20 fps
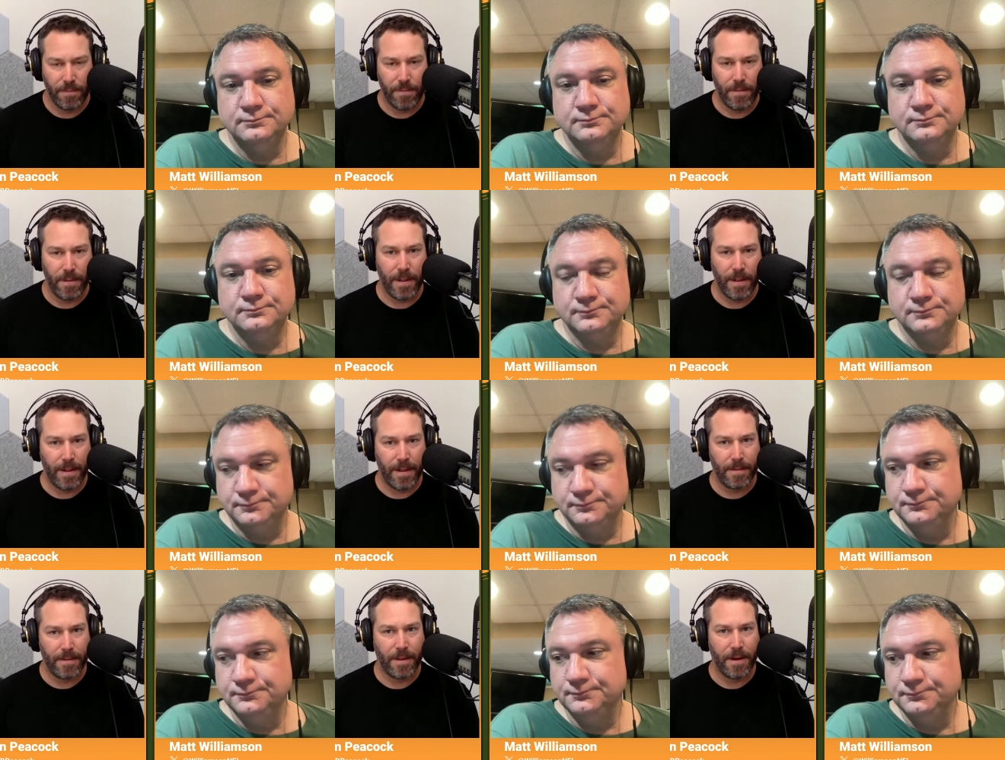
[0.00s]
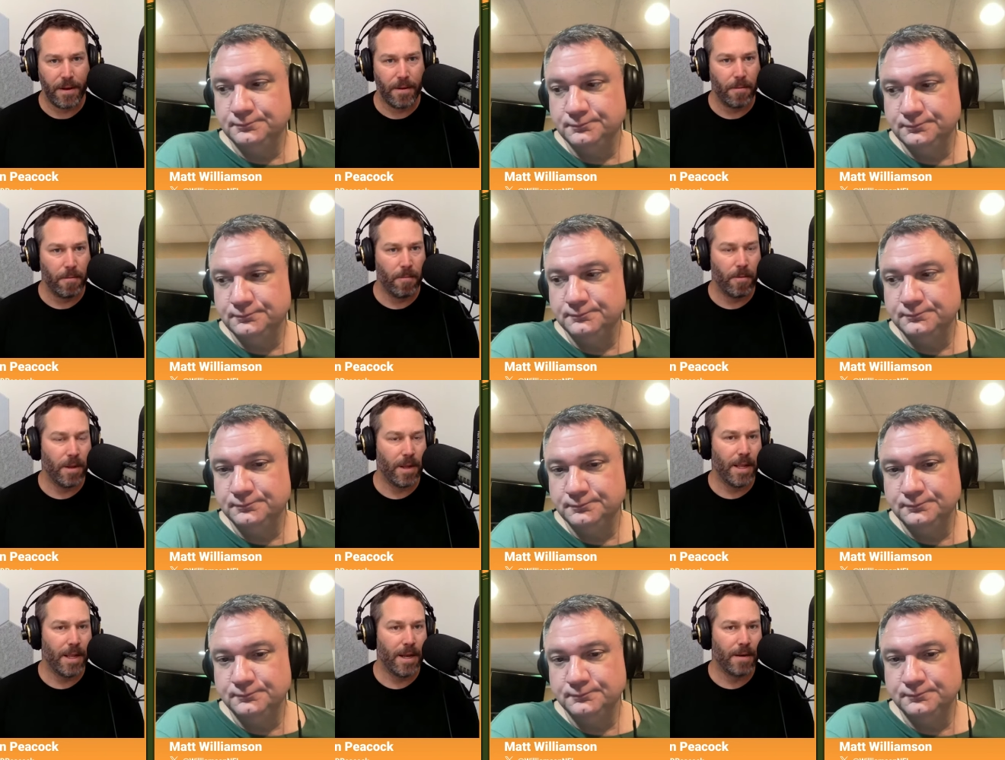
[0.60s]
Speaker 1: uh, you know,
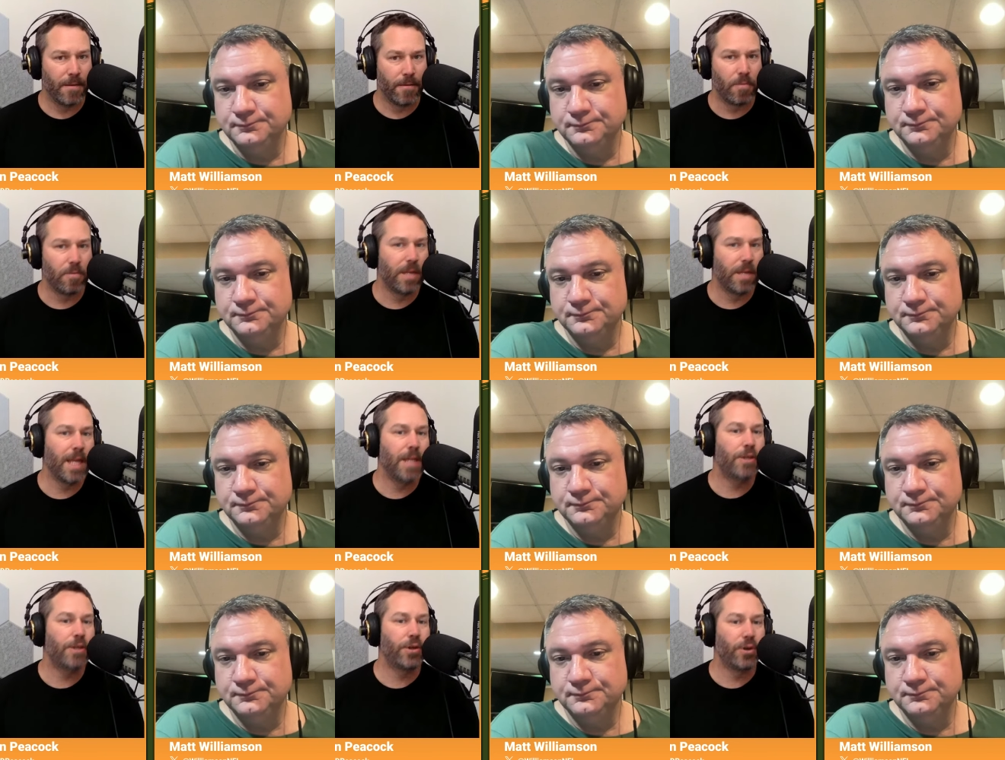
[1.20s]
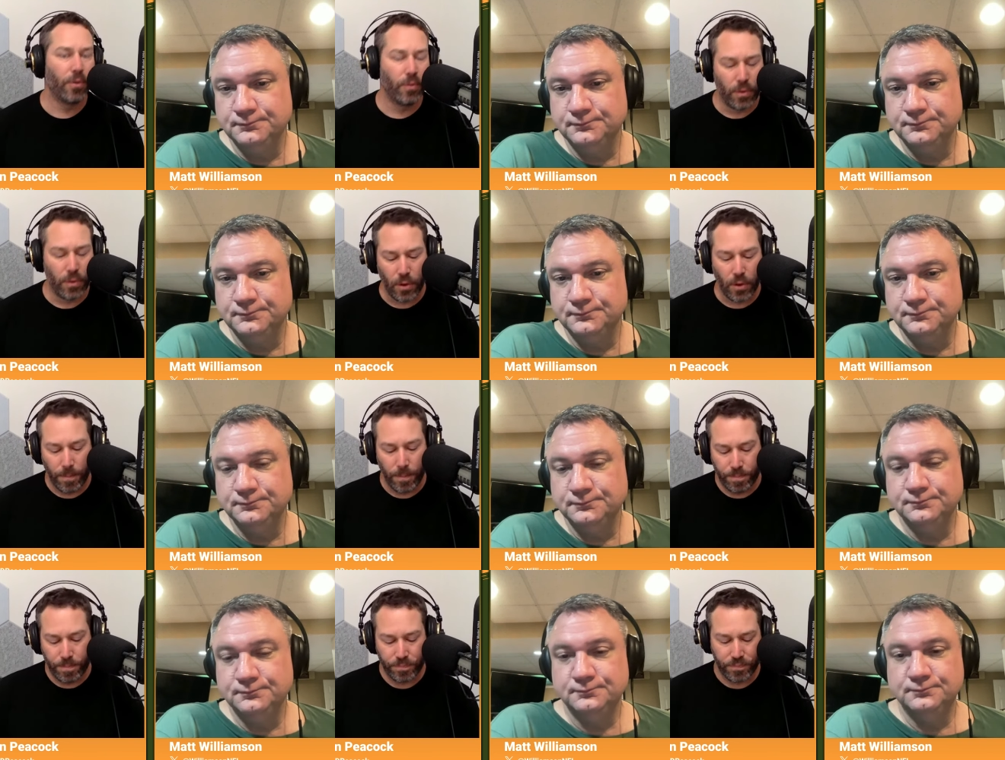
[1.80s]
in a rotational role